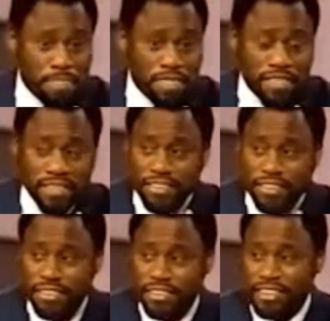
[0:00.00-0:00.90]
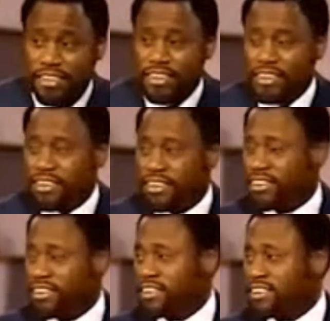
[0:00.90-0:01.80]

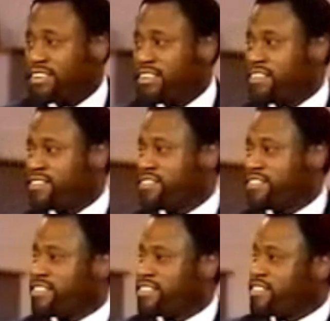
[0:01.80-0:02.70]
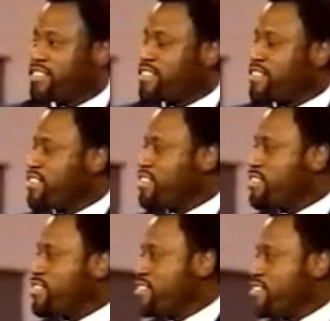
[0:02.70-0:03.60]

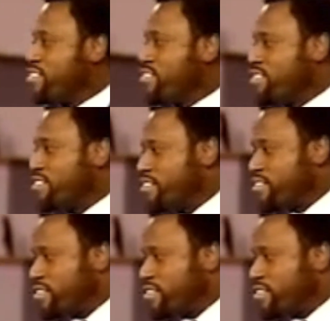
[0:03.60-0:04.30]
(no one is talking)